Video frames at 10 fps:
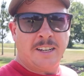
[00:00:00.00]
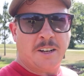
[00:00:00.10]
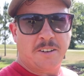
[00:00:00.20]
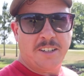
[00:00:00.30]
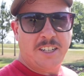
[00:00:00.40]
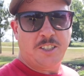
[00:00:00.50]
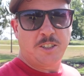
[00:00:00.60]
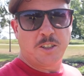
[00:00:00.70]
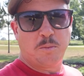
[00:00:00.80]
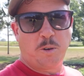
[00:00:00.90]
Now, in
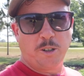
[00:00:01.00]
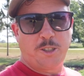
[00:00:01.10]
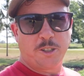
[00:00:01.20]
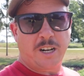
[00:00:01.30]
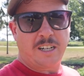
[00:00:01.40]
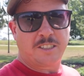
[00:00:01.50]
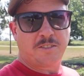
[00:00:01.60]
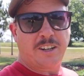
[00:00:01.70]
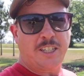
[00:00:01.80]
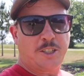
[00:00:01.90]
addition to the moisture
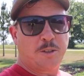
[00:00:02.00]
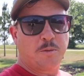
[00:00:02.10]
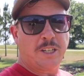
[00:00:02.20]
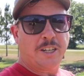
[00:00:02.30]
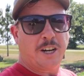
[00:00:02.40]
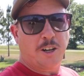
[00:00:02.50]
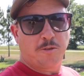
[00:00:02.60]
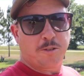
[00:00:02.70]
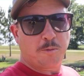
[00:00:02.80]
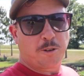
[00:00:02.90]
conservation, we know
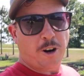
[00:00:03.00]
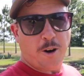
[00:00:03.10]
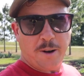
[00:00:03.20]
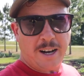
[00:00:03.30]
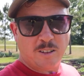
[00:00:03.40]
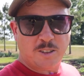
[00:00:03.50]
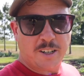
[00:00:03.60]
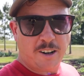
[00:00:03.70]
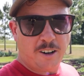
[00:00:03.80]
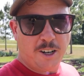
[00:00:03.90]
from grow outs
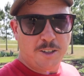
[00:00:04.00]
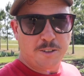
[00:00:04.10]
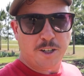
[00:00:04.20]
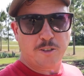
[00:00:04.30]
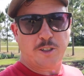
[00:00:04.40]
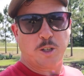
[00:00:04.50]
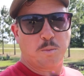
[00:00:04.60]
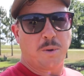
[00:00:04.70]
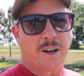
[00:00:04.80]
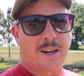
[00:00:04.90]
and our other no-till
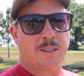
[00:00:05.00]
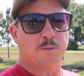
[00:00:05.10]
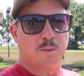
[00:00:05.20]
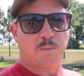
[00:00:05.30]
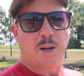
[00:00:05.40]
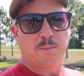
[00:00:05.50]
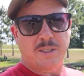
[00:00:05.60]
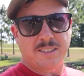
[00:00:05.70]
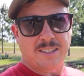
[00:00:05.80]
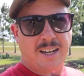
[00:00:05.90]
plots with
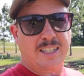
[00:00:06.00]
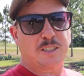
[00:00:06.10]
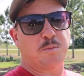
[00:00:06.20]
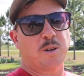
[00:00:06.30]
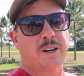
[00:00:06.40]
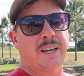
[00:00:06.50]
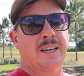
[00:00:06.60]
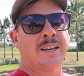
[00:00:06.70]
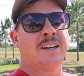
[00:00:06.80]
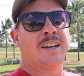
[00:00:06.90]
pumpkins last spring